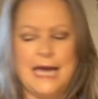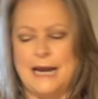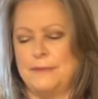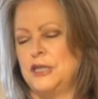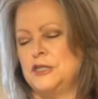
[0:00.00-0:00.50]
and
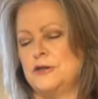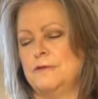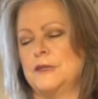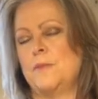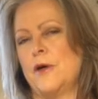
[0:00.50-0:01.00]
I'm gonna do it
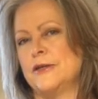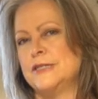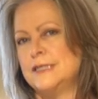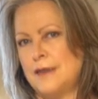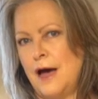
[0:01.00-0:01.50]
with a
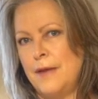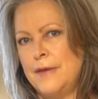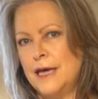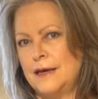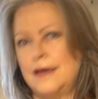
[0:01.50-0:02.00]

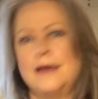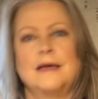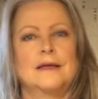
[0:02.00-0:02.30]
balsamic